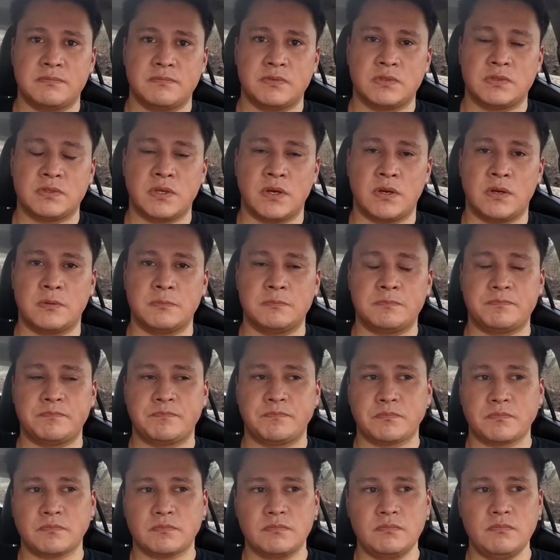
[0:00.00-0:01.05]
So
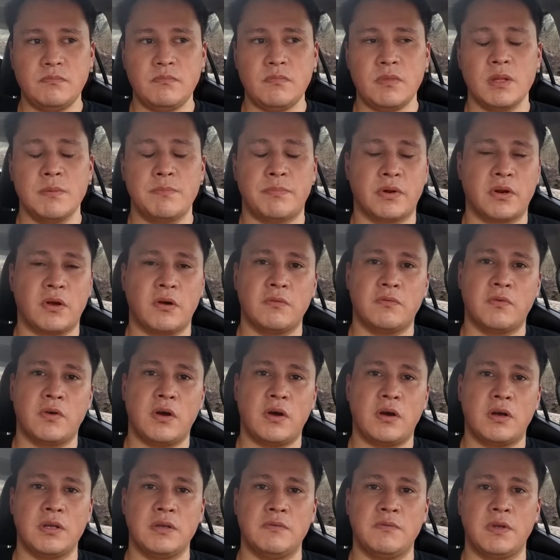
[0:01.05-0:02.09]
but
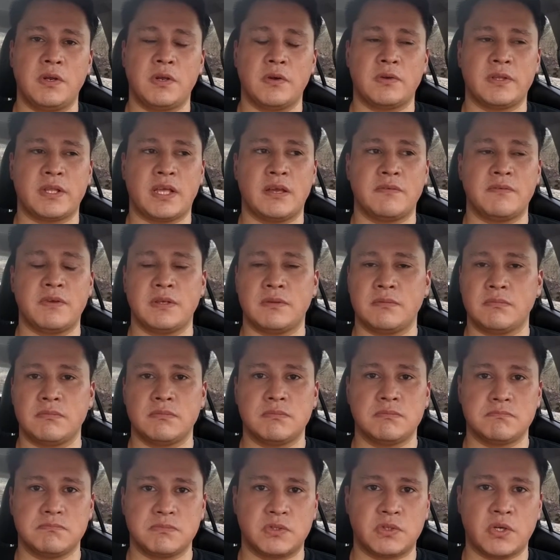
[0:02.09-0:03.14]
overall, if you don't have it
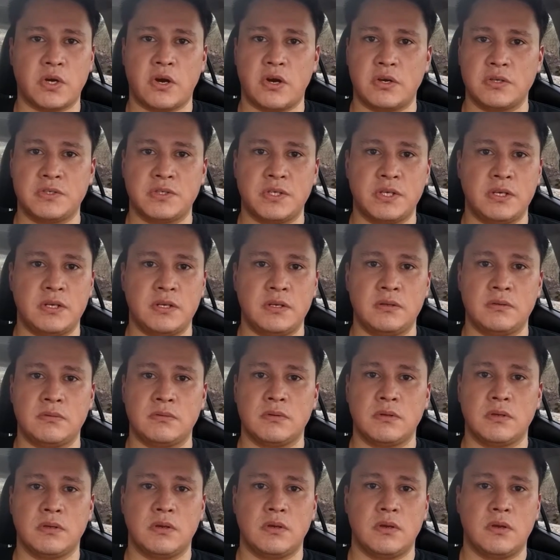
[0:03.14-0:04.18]
charging,
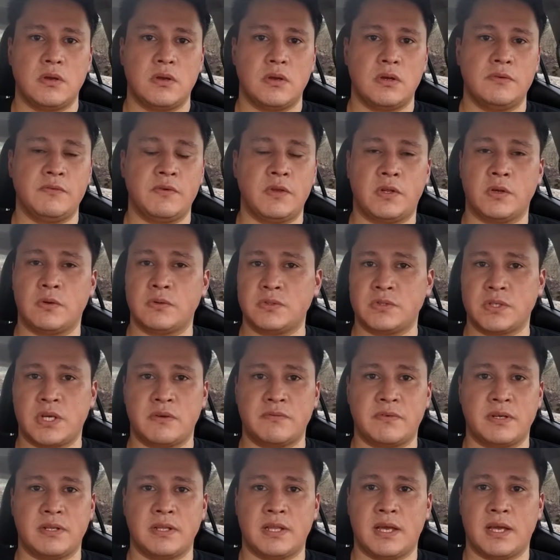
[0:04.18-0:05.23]
if you don't
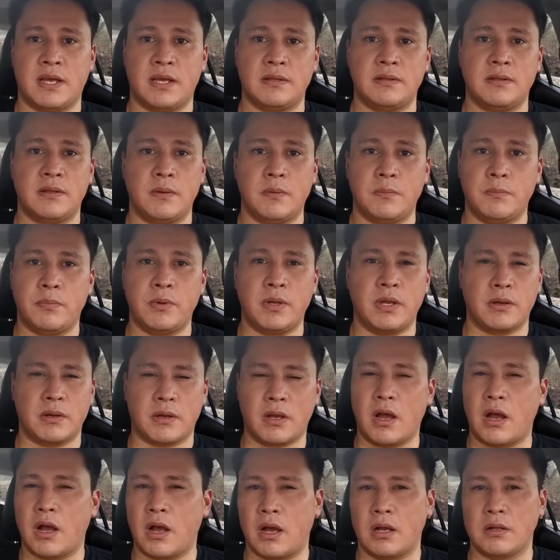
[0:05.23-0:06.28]
drive it a lot, it would be a
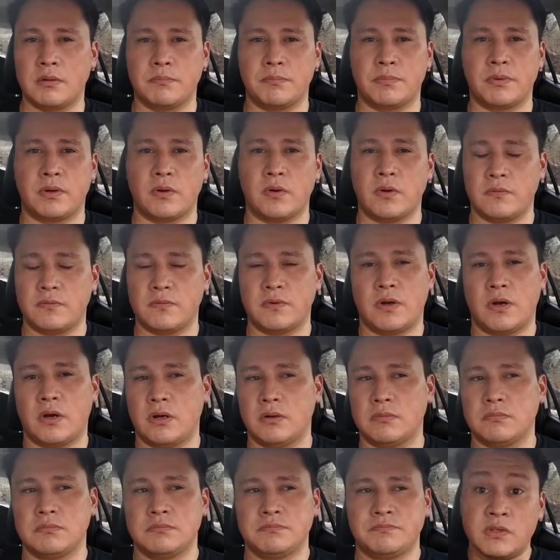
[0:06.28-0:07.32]
con. But
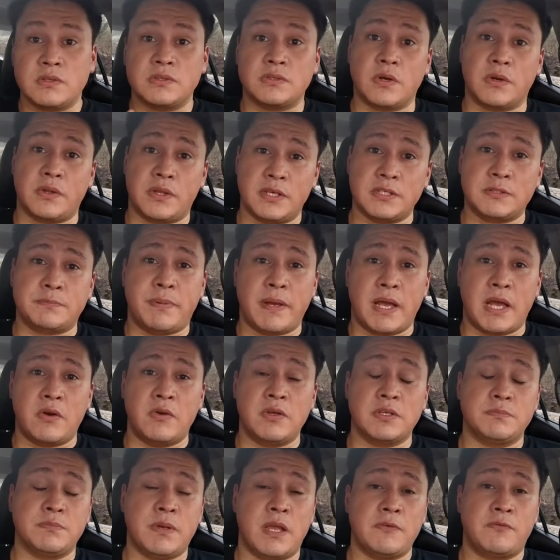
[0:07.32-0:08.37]
overall, so this battery
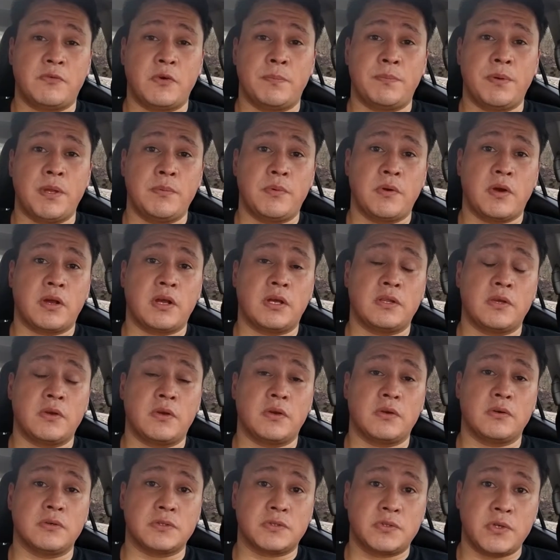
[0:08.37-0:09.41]
is made for people who are gonna
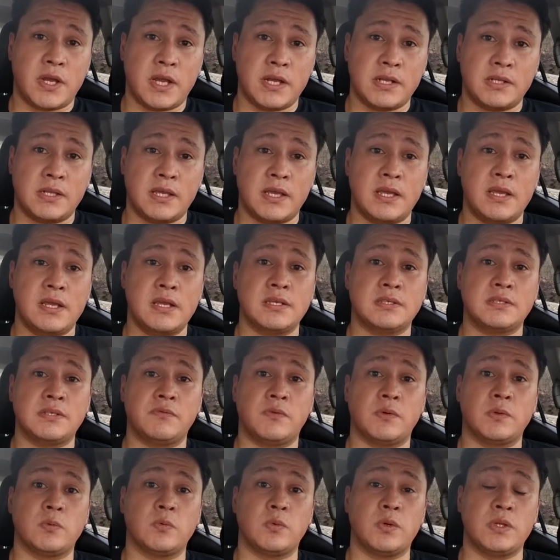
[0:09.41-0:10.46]
go track days. You
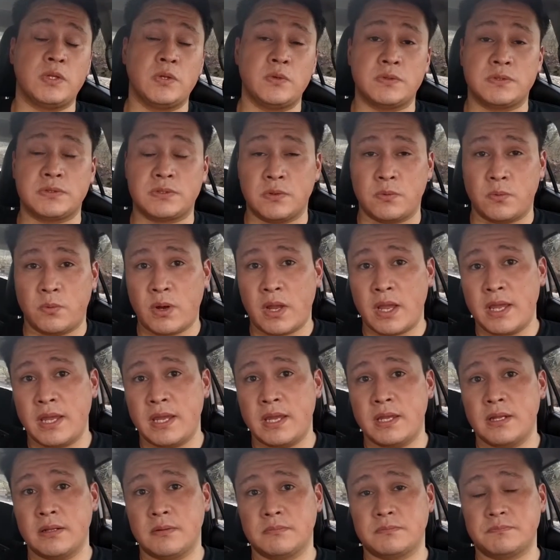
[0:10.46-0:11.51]
want to reduce the
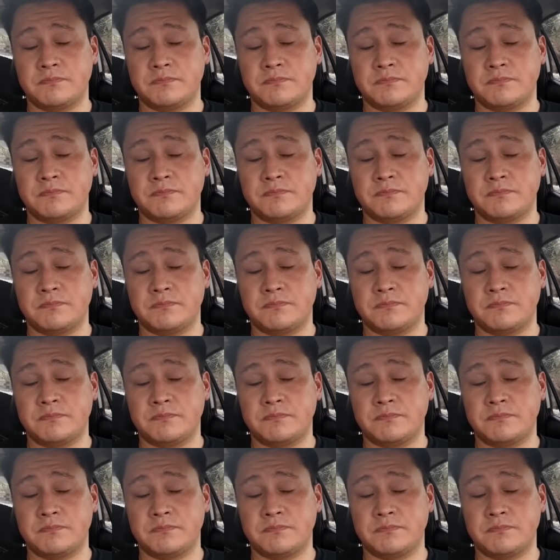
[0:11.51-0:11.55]
weight.